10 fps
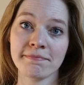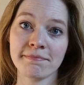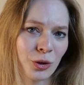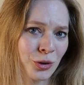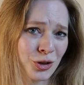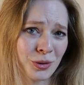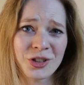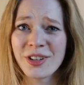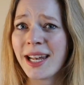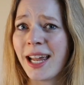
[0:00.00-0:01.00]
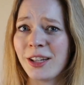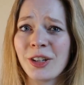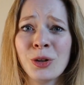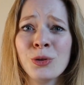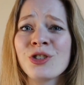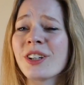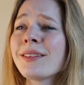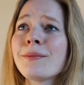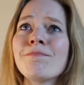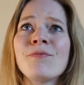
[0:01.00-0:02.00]
Your intuition and you
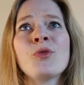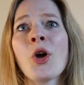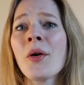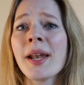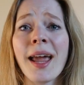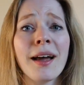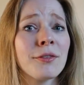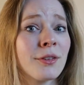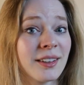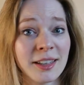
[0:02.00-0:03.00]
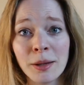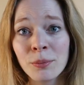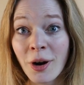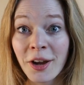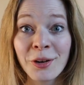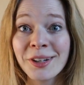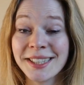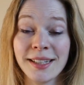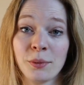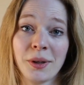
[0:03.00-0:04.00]
just don't have the same
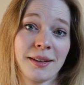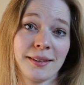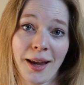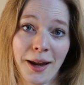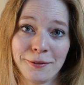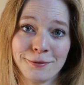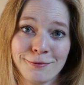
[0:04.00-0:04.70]
priorities, we could say.